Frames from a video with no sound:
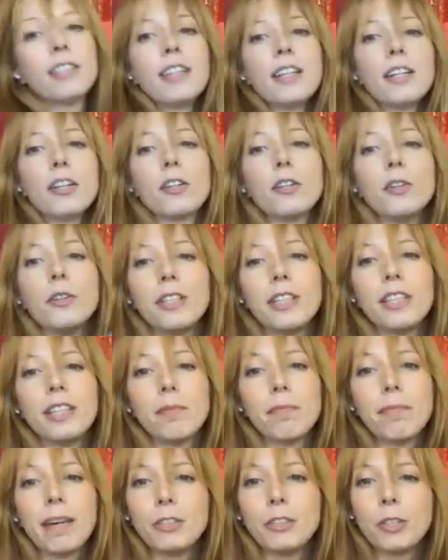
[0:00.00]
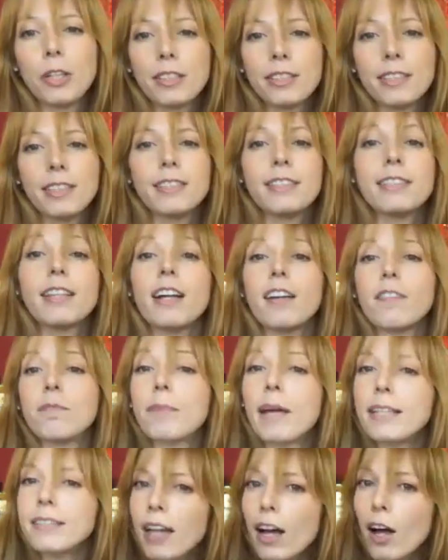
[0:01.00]
including my trusty set of
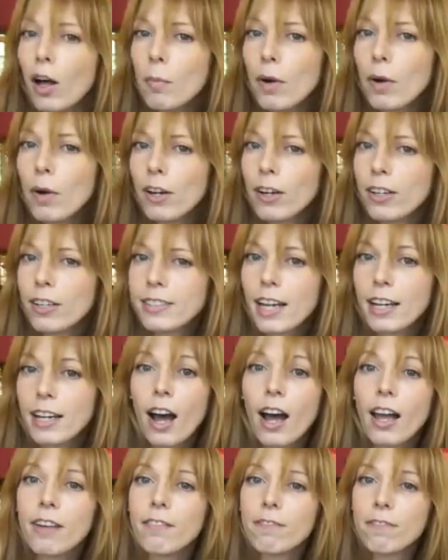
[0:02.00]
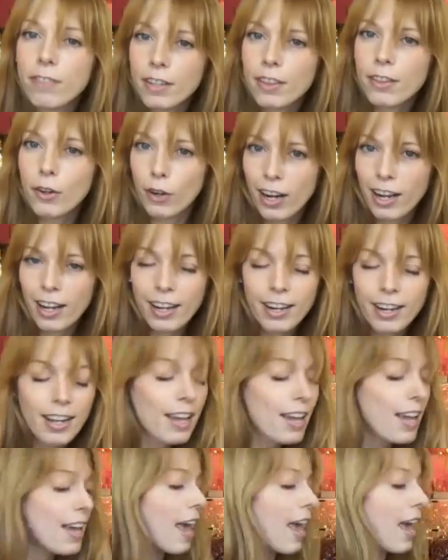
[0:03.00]
Pentel markers I got in 5th grade
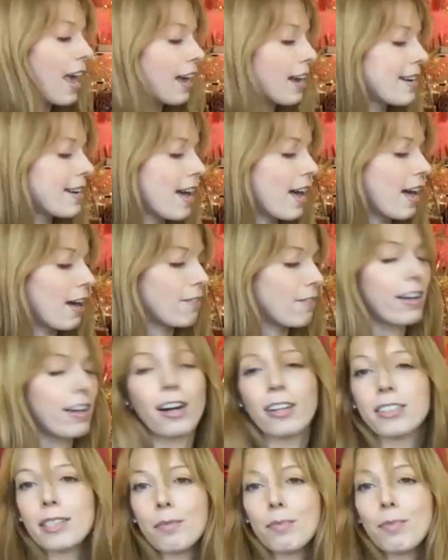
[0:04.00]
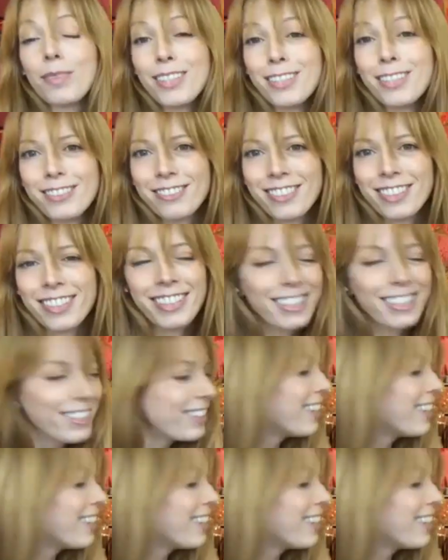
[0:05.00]
and have held up beautifully.